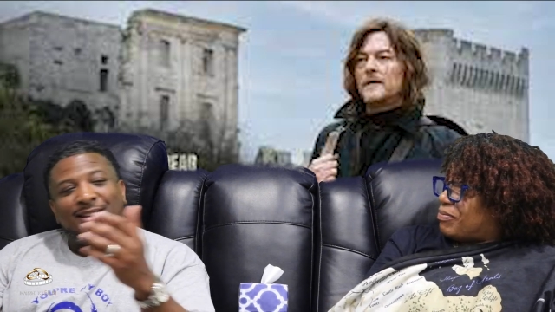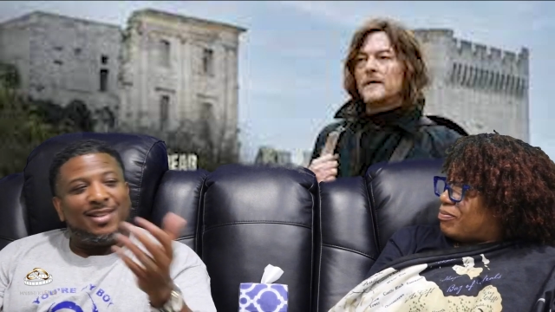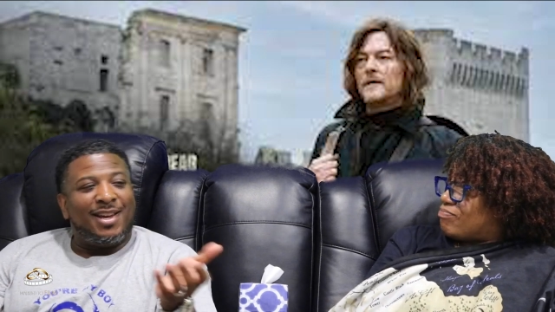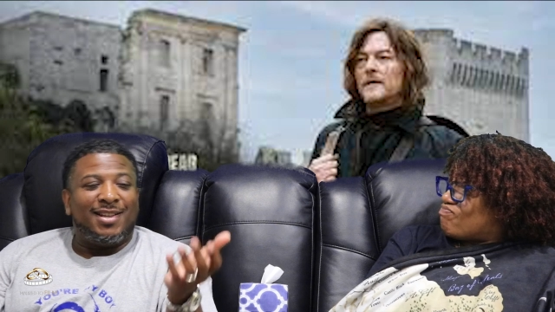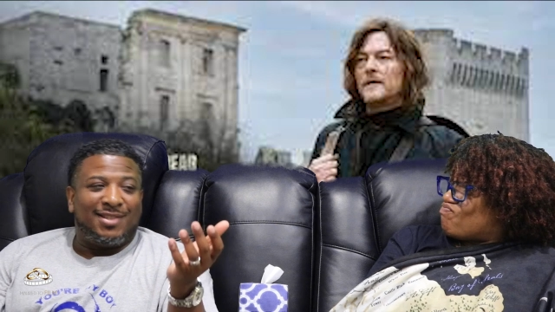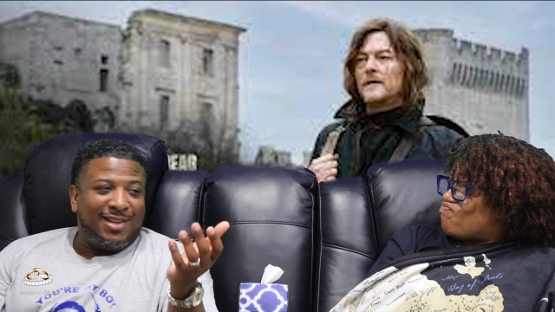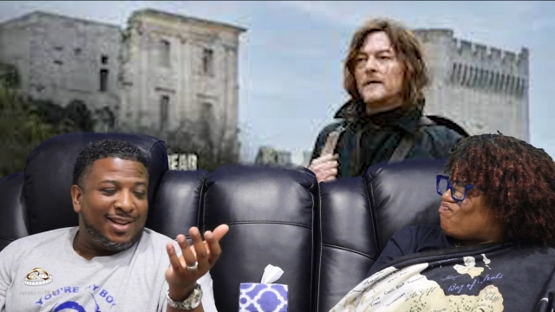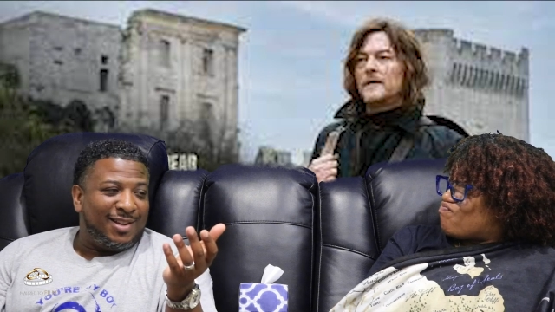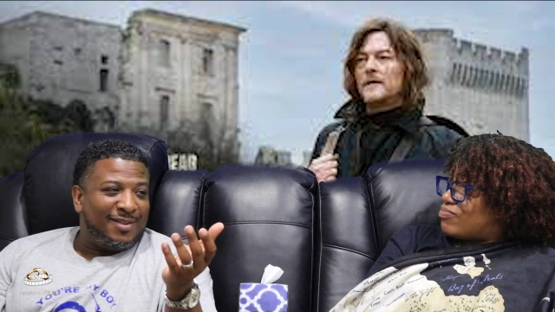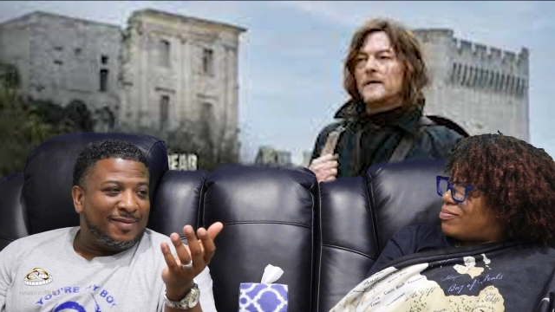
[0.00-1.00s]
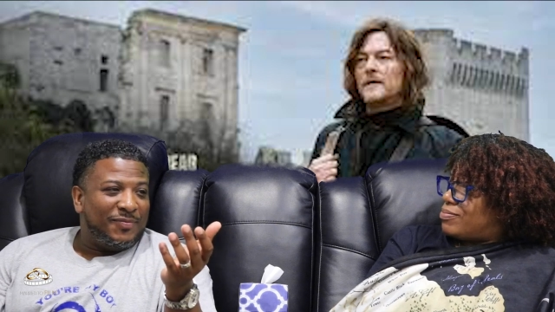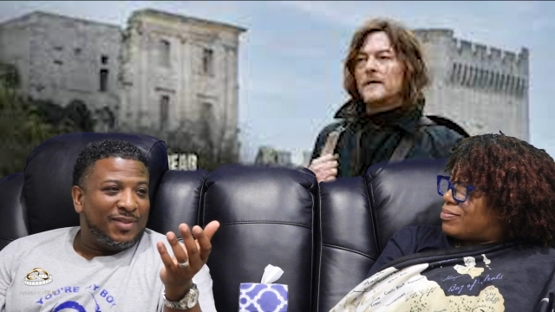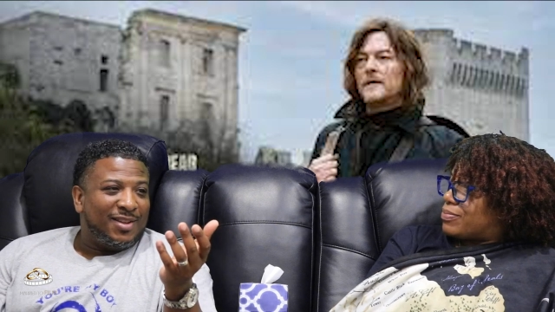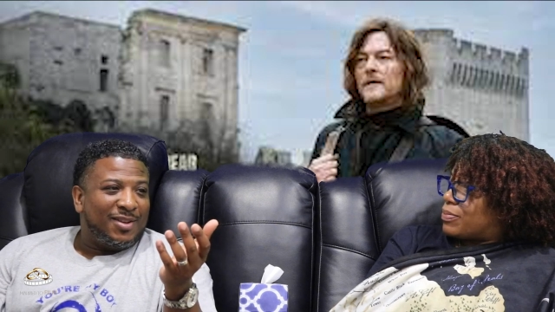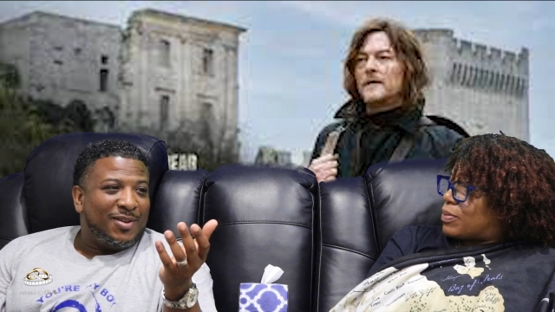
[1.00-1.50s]
Speaker 1: in Dead City,
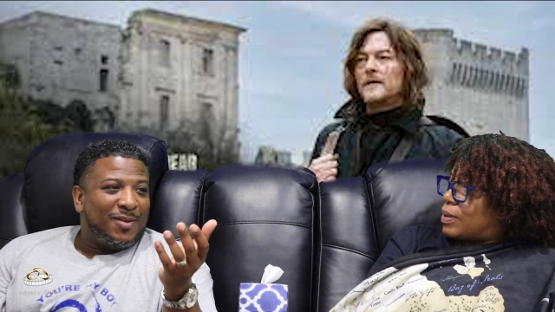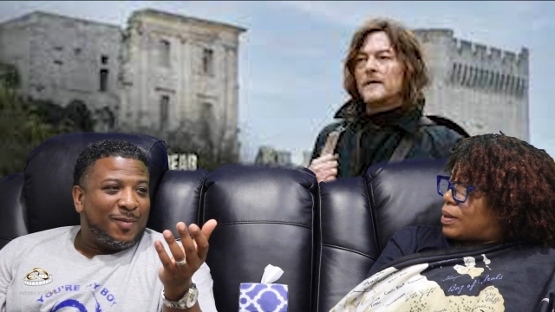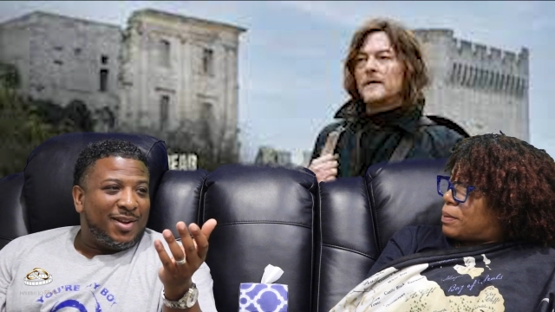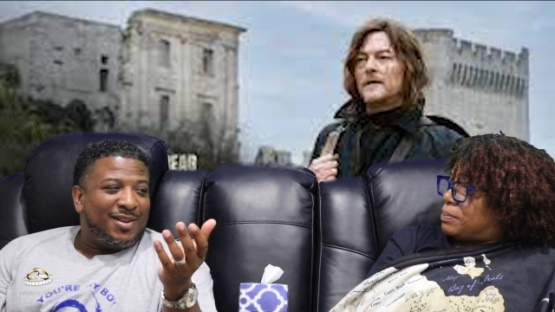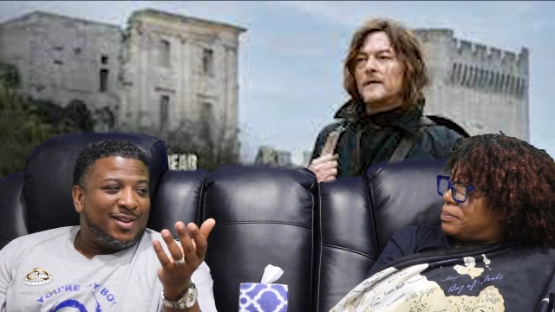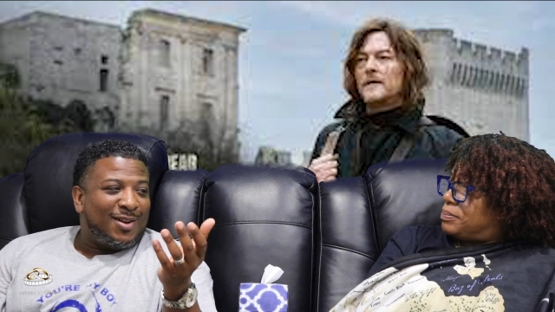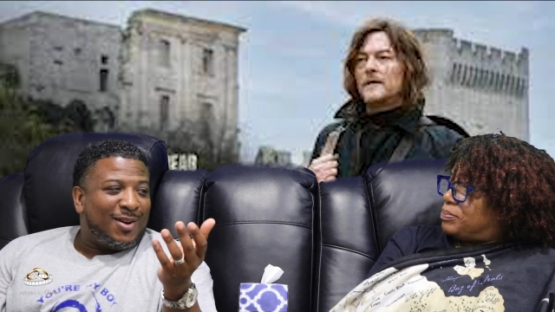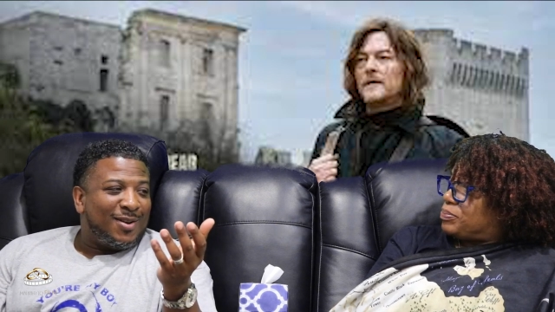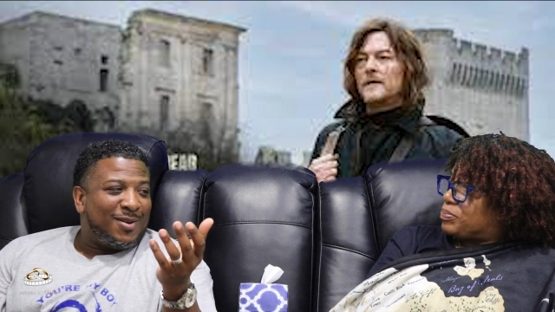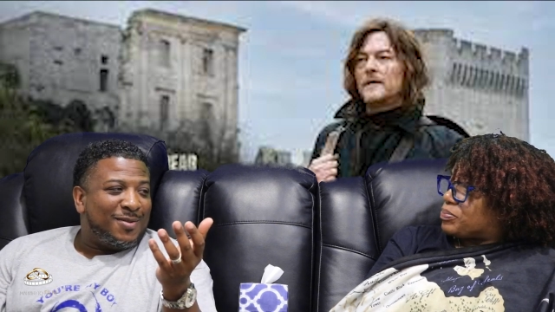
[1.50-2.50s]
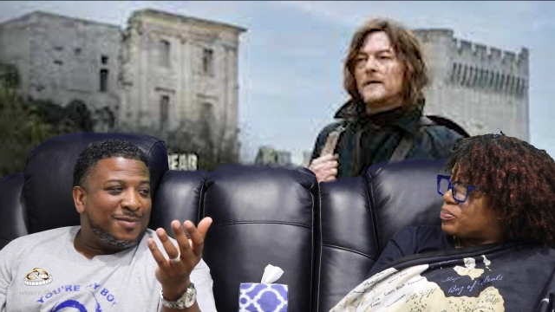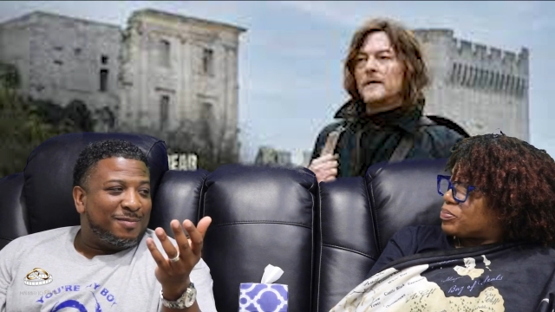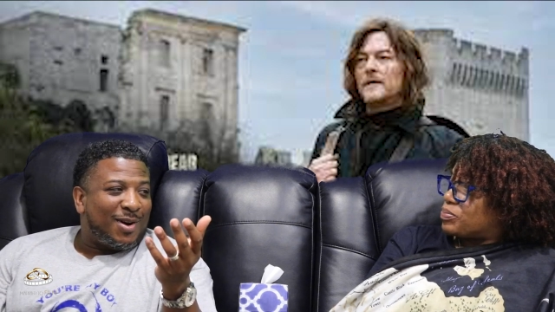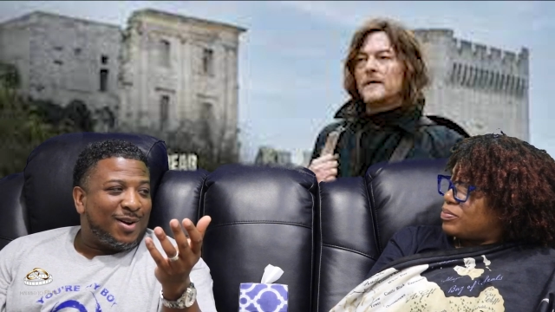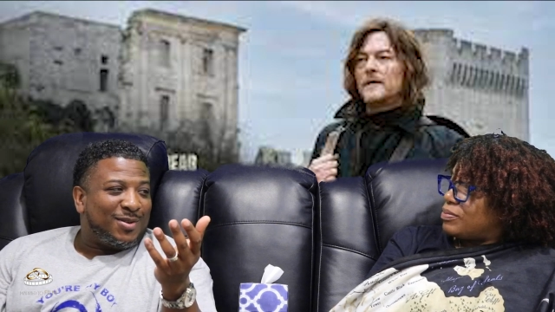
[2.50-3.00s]
when the
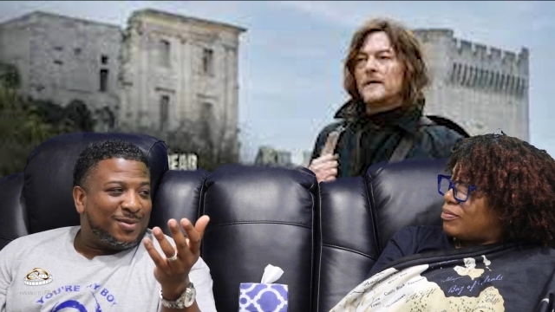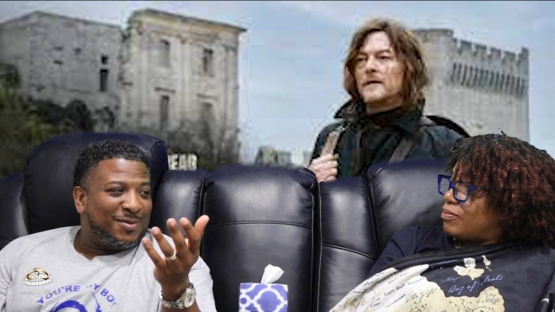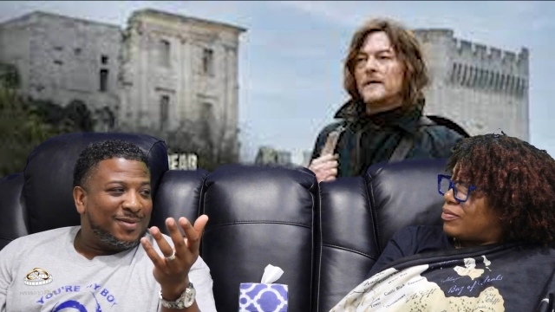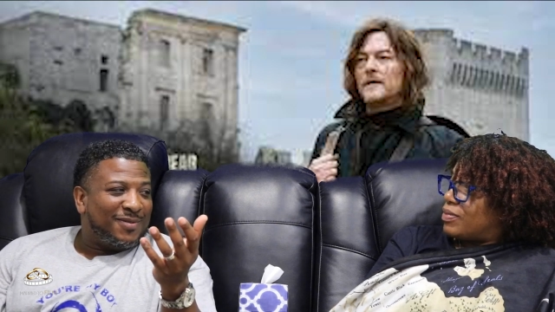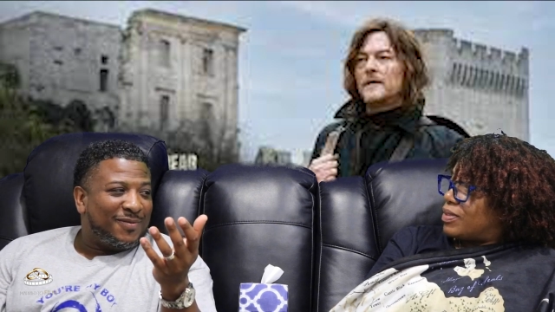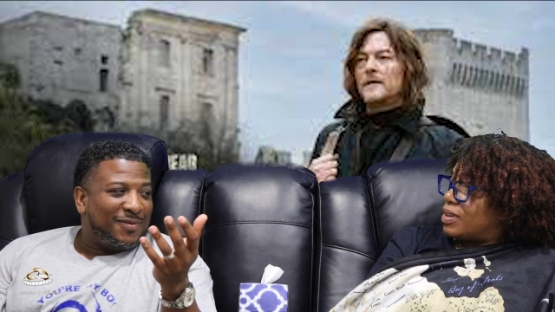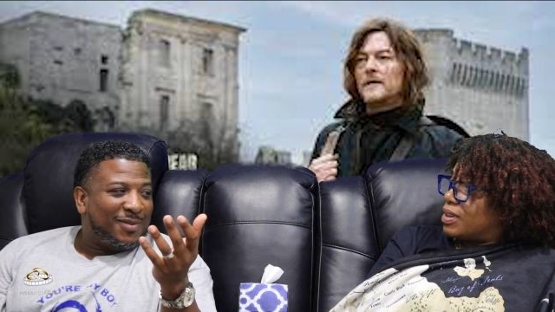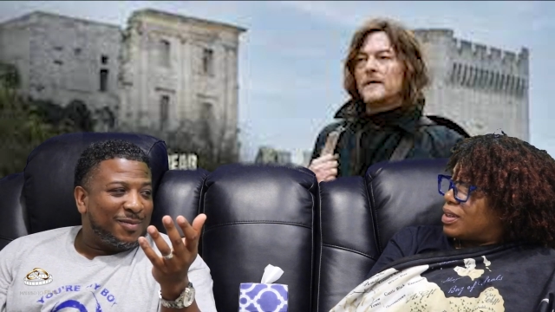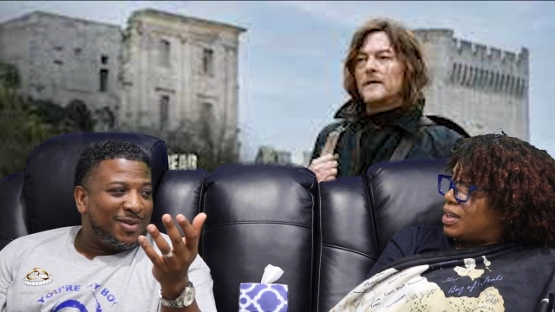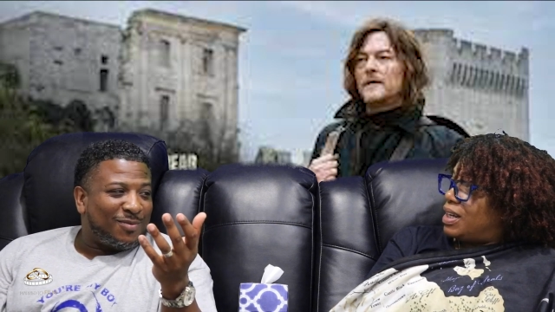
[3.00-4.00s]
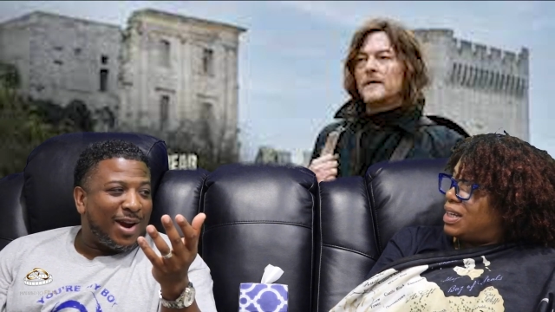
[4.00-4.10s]
doggone Marshall was